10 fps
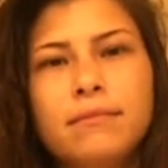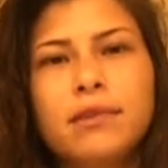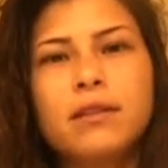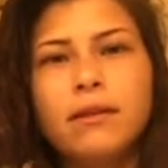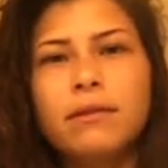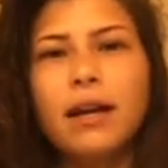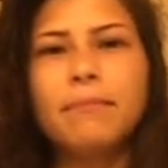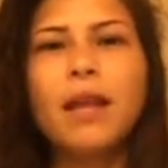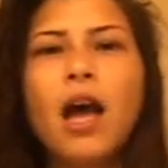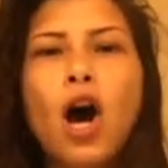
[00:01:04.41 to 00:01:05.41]
Let's go with that.
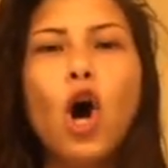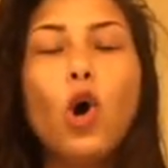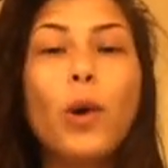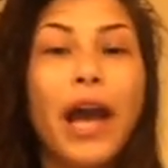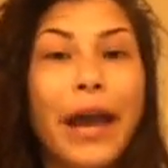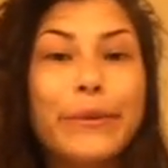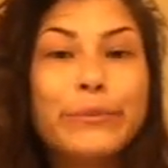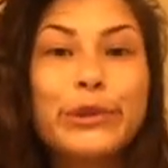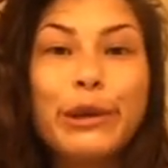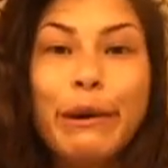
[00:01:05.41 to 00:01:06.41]
Okay,
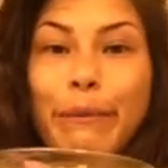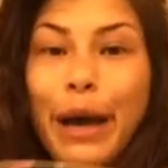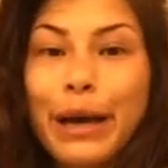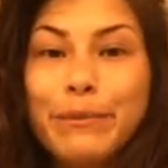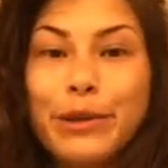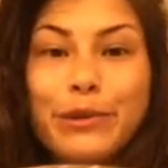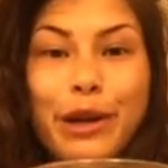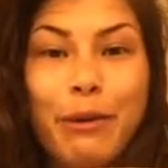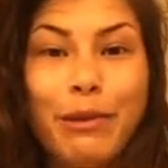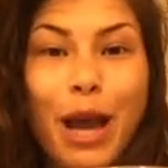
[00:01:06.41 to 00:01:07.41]
so I'm back. I'm so
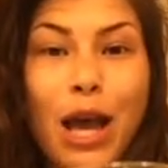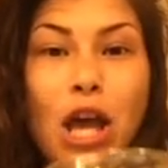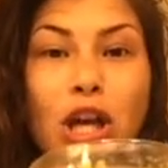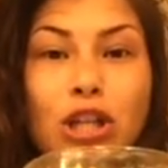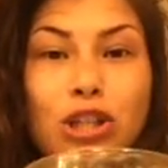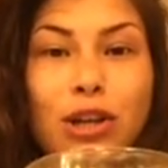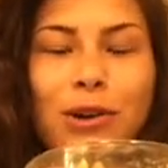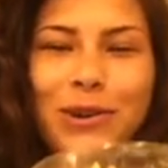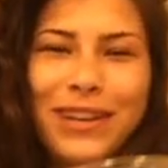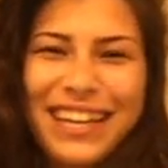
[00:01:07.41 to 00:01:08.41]
sorry about that. So,
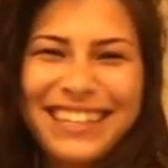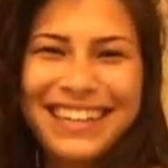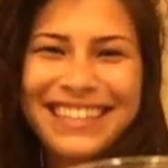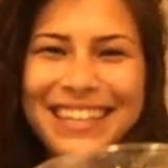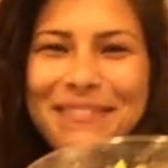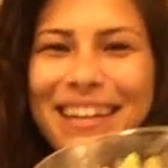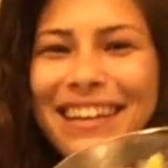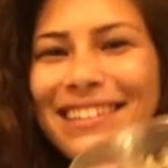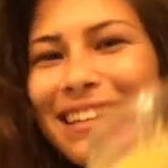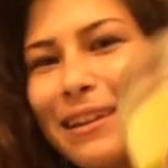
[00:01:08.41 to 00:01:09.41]
oh yeah, do you guys like my
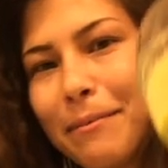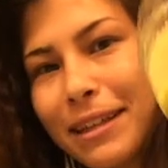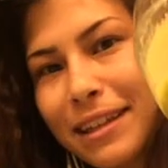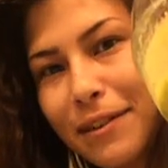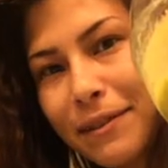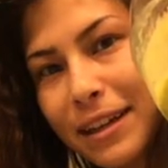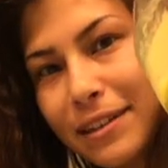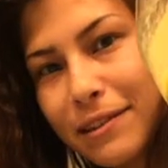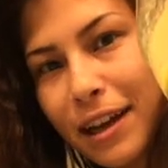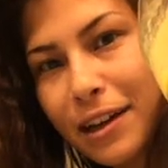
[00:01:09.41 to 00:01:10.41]
nails? I did myself. I didn't
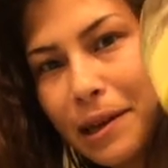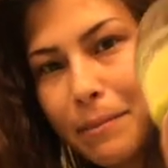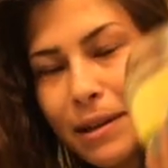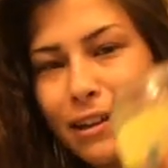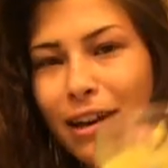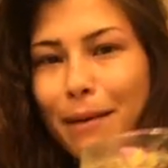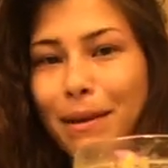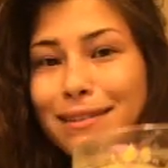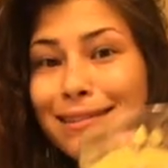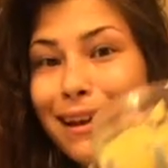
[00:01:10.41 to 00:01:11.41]
do that good, but they're like my
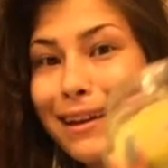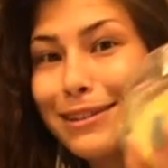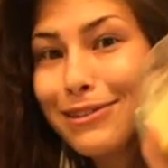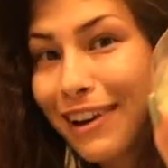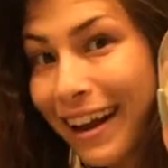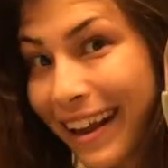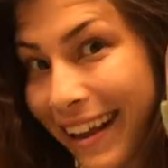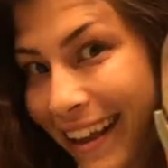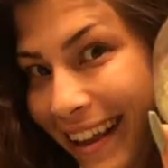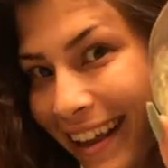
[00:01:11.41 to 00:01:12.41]
second try.